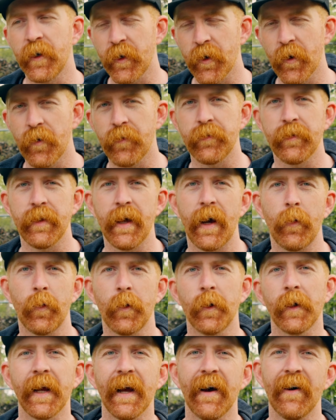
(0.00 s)
go for that
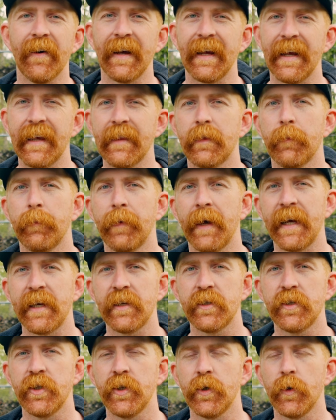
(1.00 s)
workout and get the
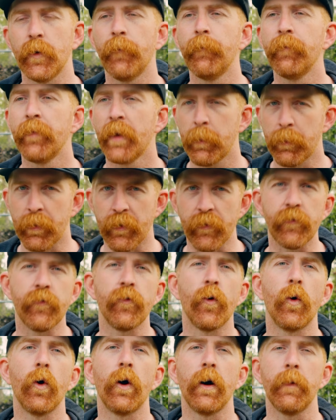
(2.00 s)
bike to
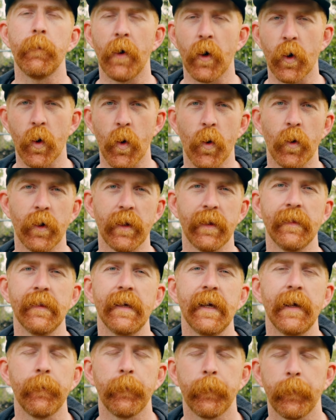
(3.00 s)
perform accordingly.